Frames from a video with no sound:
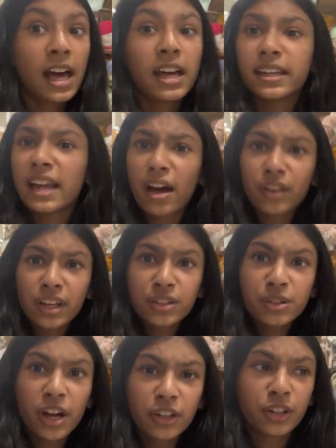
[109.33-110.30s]
Now that you
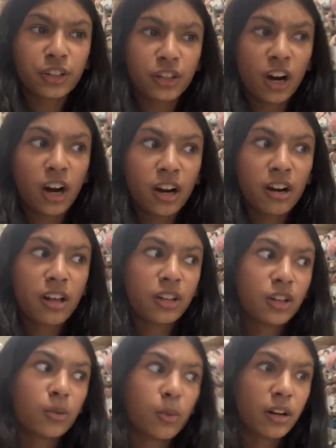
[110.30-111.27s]
got your yarn,
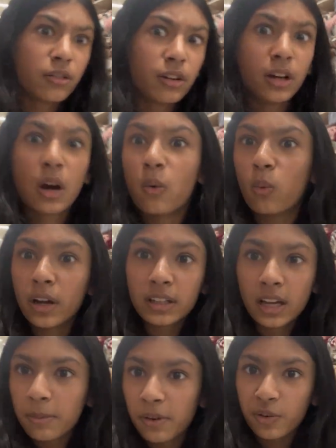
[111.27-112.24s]
you're wondering, what
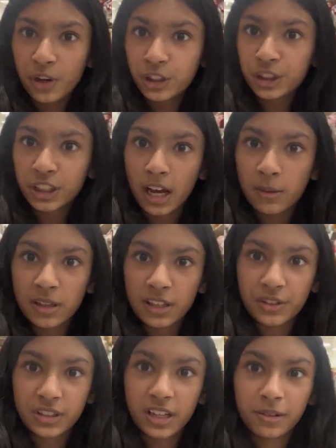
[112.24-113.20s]
type of hook should I be
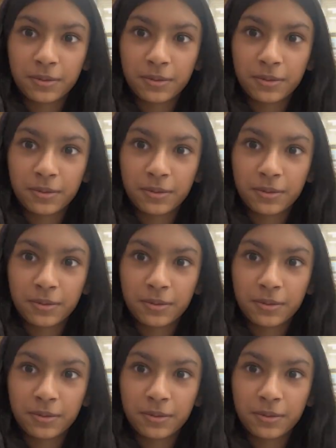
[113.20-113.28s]
using?